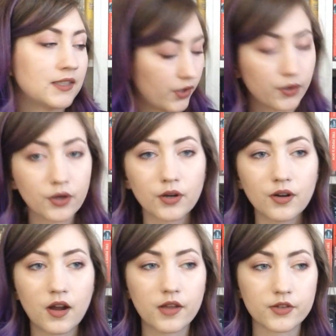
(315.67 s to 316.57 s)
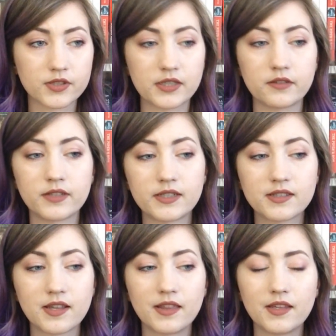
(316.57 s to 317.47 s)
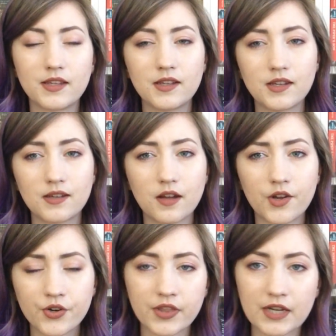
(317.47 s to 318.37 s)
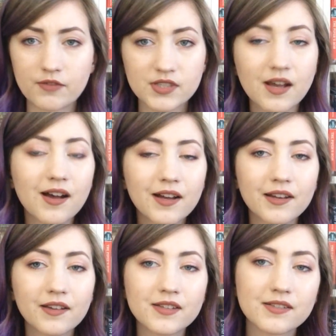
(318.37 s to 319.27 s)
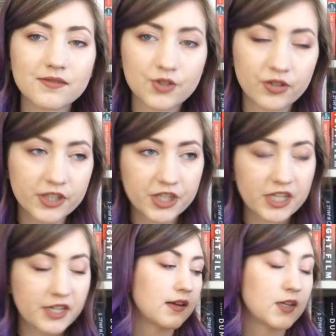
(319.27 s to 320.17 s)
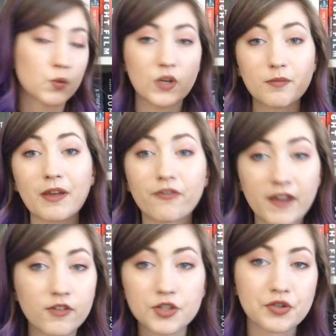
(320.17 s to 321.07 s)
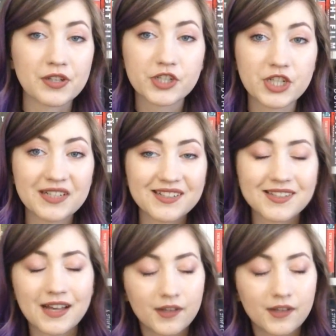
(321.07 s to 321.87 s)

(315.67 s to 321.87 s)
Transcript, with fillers: Her other series, the Under the Never Sky trilogy, is one of my favorite trilogies.